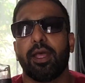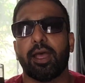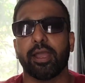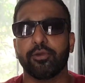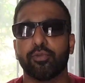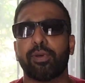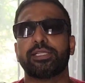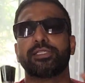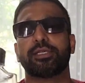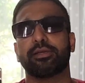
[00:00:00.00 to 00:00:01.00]
I know
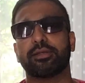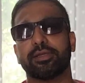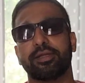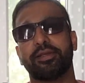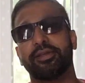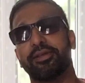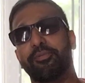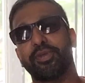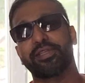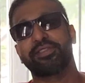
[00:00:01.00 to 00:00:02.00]
batches are a
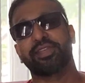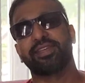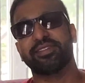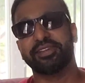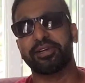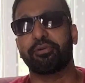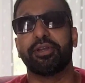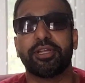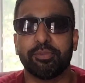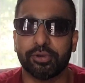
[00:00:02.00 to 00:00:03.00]
big thing in the
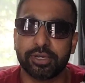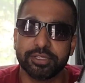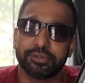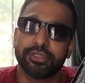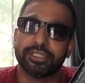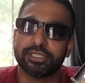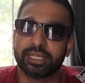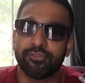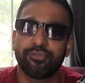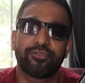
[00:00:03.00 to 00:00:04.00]
Creed community, so this is
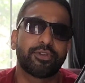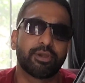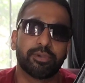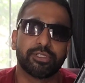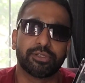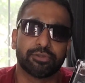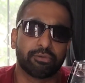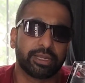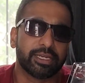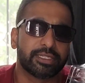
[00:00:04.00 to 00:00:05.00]

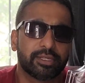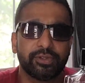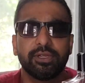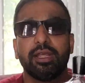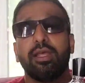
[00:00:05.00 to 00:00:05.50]
F000387.